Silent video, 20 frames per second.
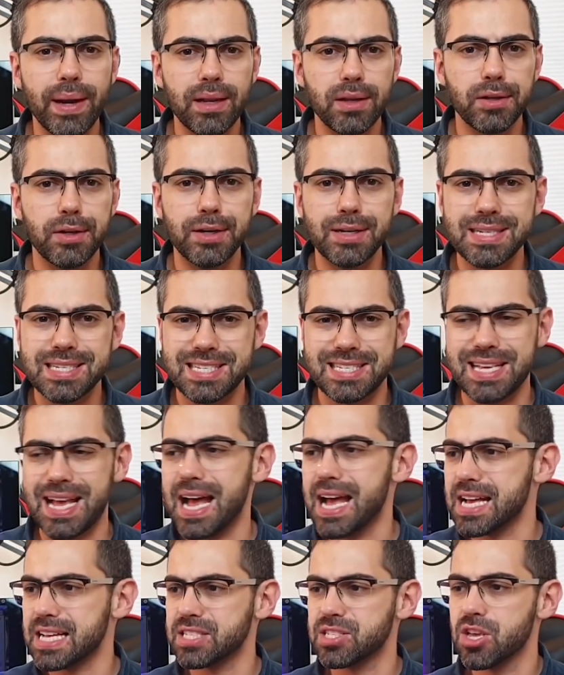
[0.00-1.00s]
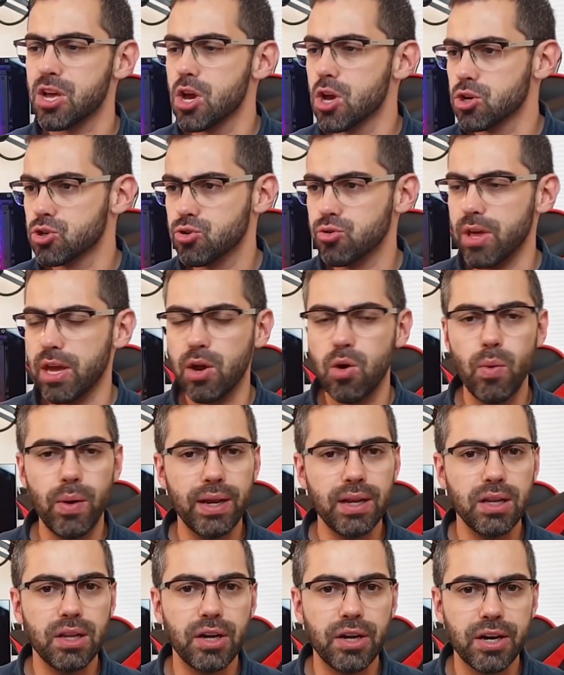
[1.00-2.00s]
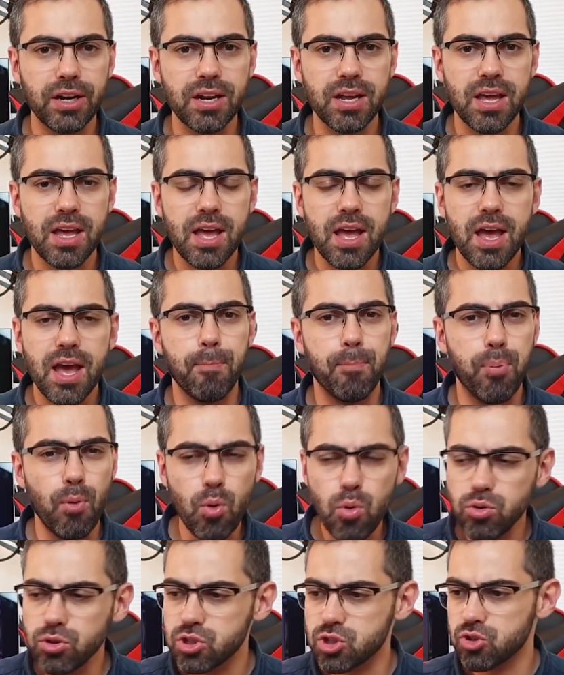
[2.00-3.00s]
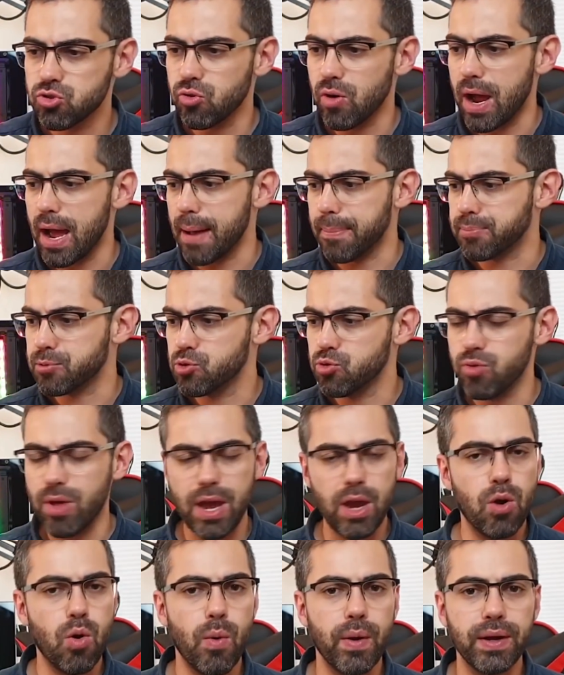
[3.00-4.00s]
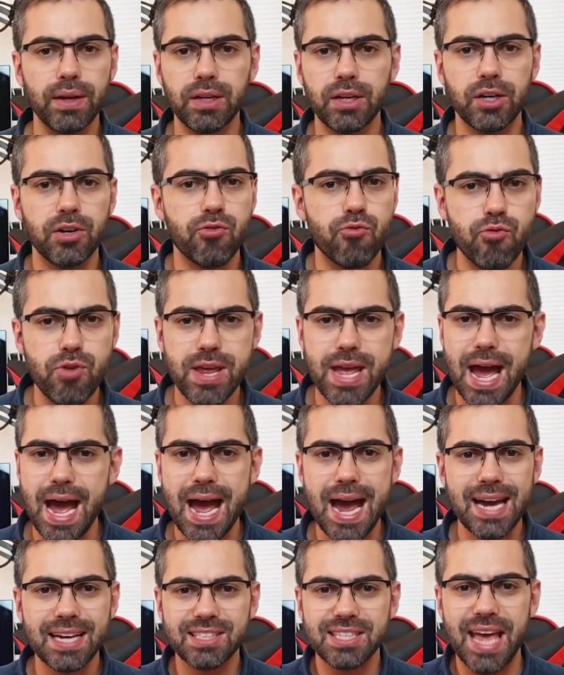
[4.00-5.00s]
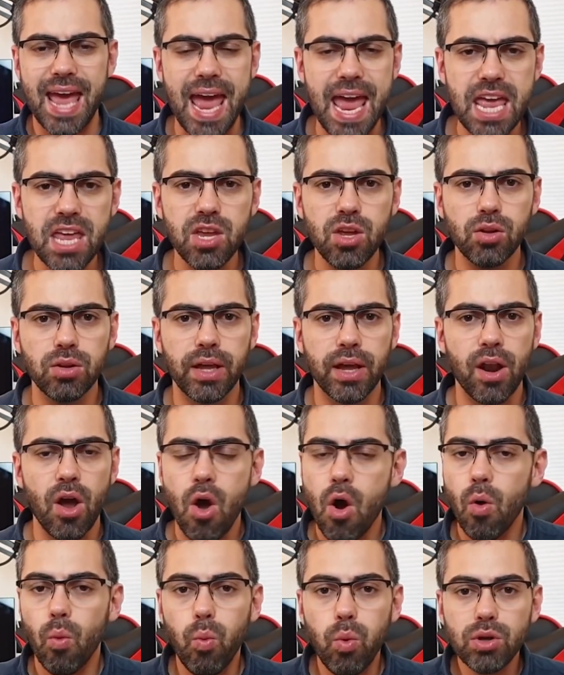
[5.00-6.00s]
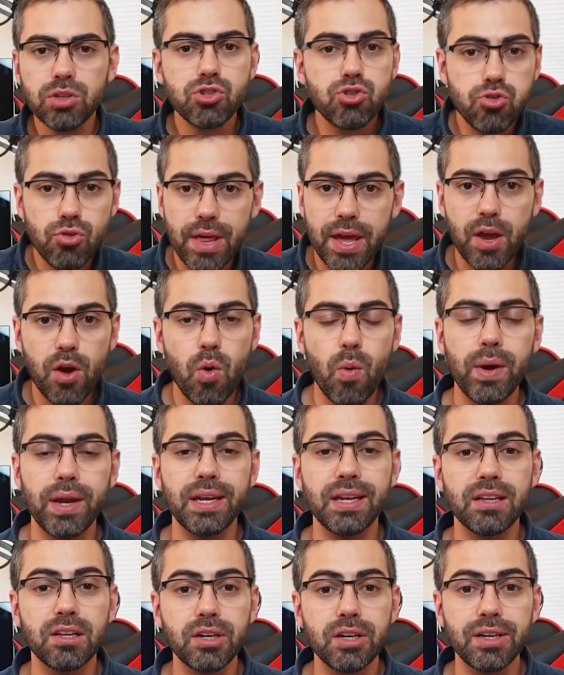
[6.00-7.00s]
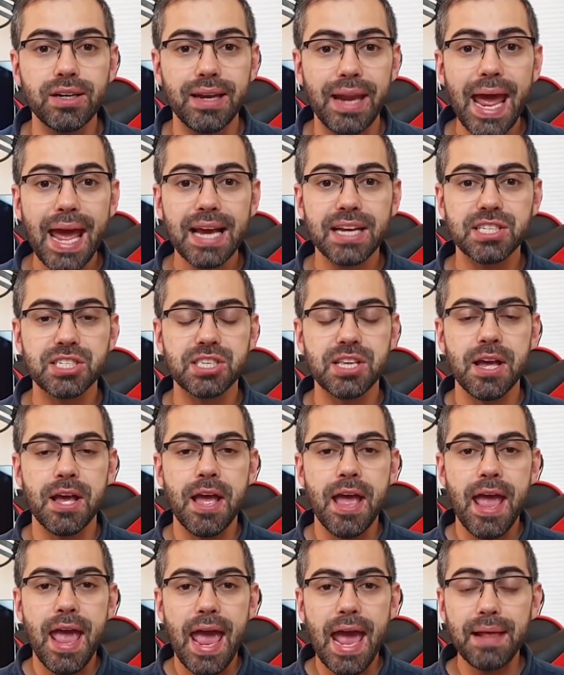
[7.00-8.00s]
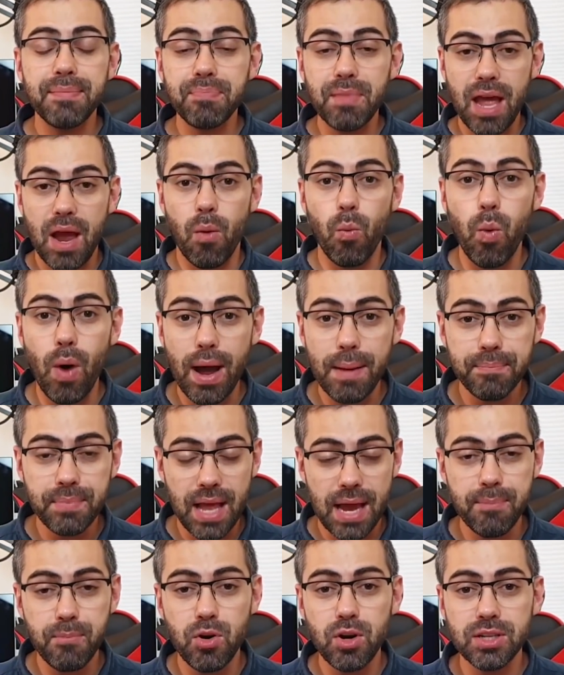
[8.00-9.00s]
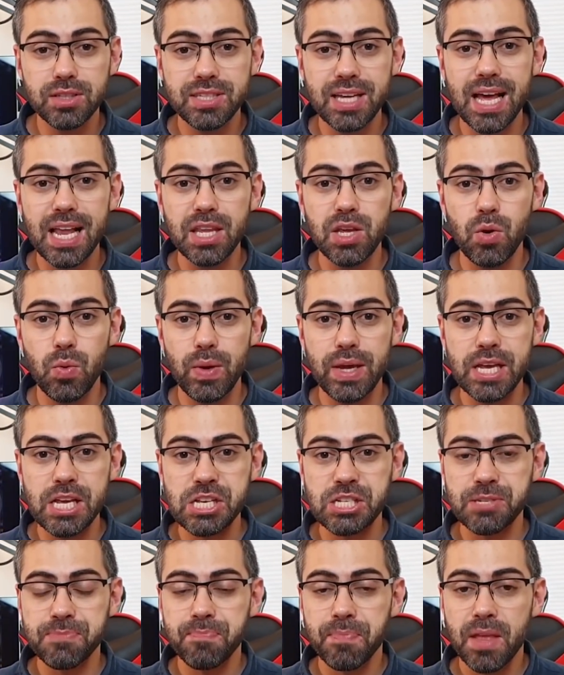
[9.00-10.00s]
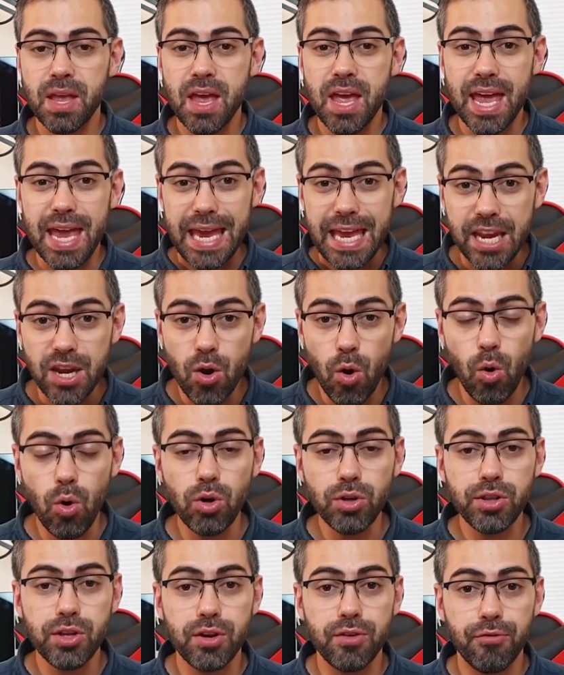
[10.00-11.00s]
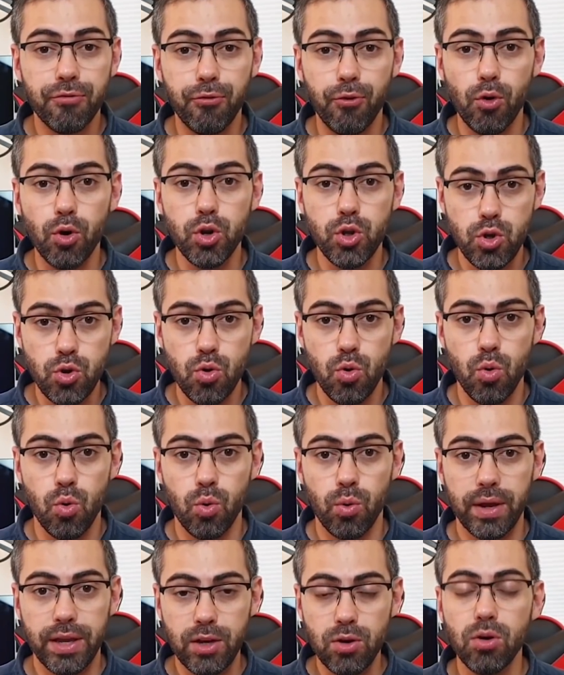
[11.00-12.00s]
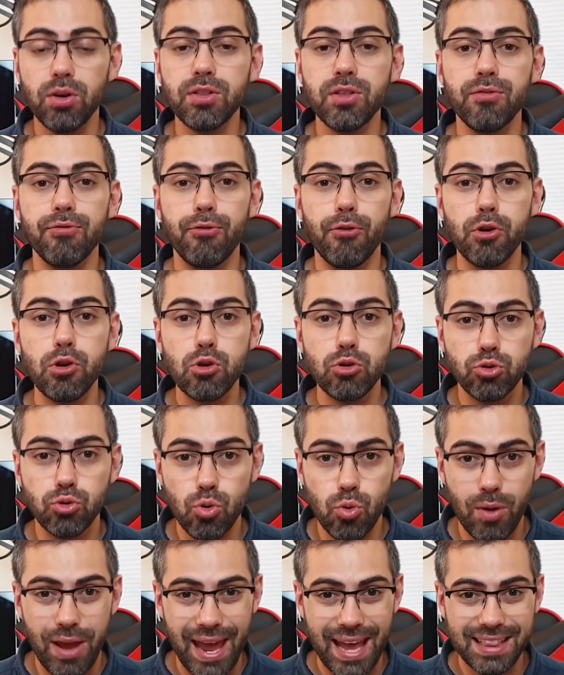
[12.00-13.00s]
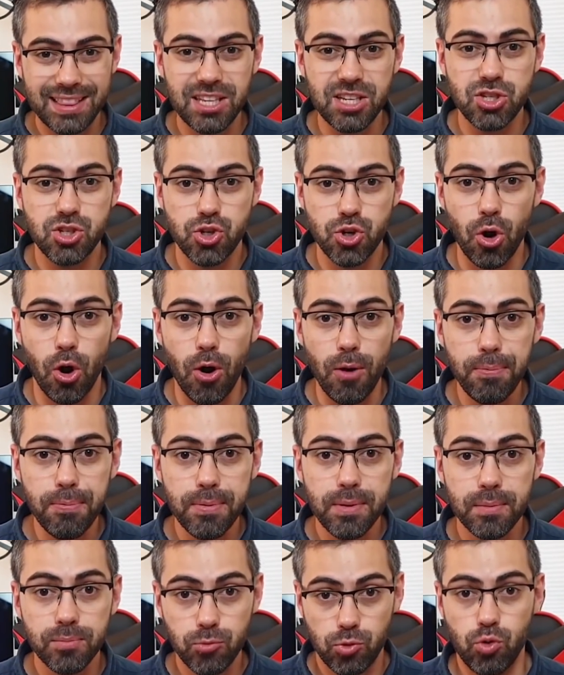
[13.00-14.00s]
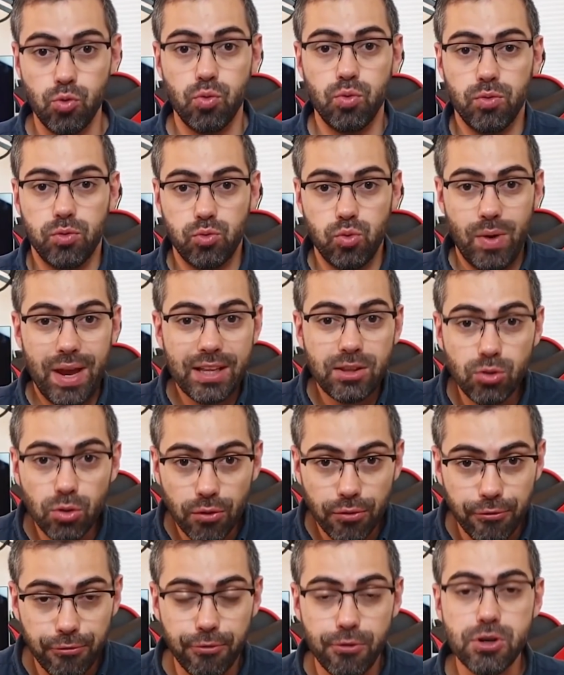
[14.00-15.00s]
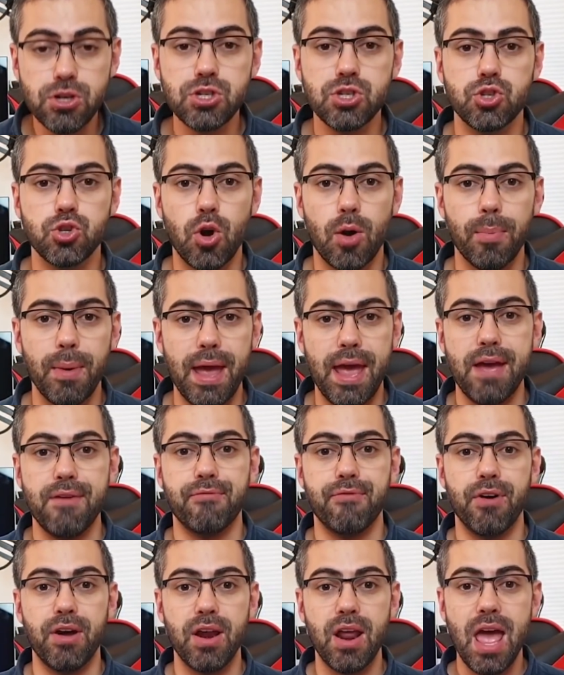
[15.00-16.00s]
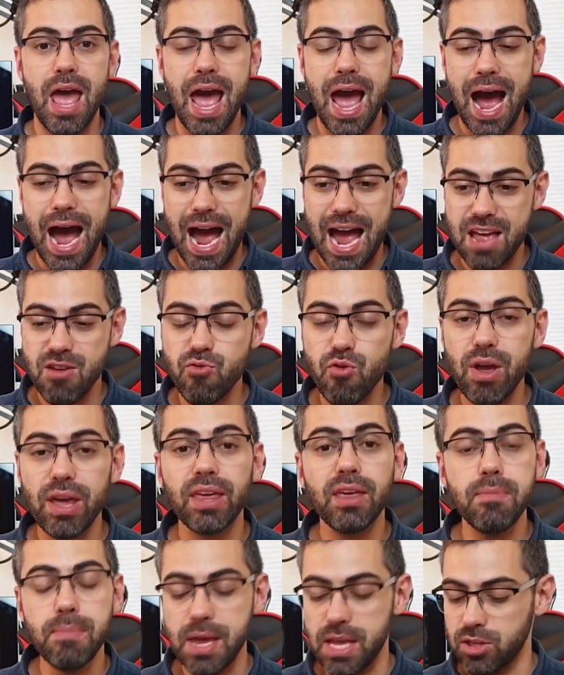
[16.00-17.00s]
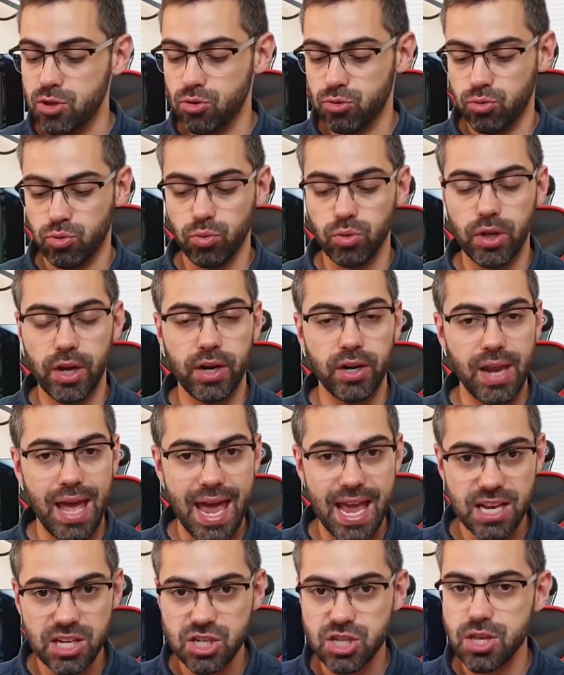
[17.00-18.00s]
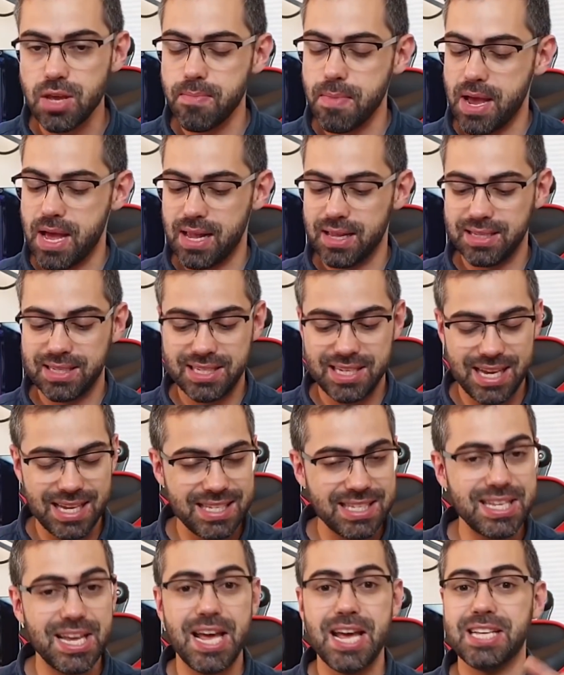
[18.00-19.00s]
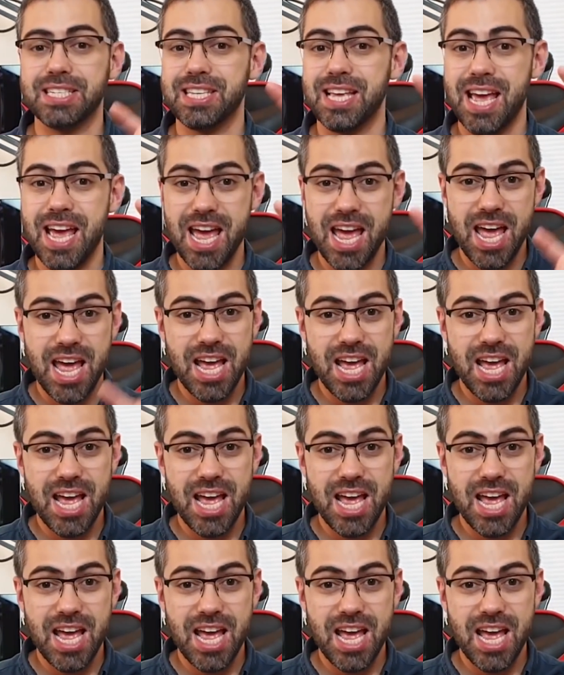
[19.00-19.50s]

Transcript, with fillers: and learn sass should i go and learn uh, bootstrap should i go and learn react angular what should i go and learn next and what I'm, I'm gonna tell you is, in order for you, in order for you to get a job, to, to get your first job ever, I recommend you to learn HTML, CSS,